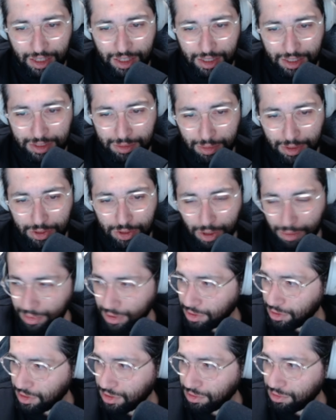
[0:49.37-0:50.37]
Is my job
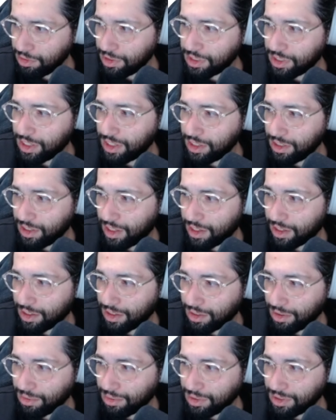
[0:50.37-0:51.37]
at risk yet? Like,
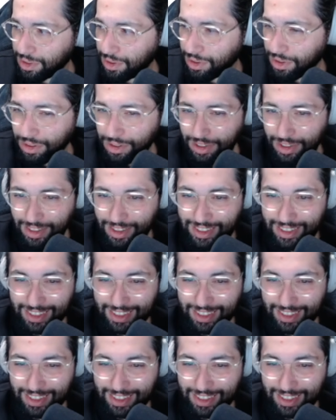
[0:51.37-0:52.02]
what's going on?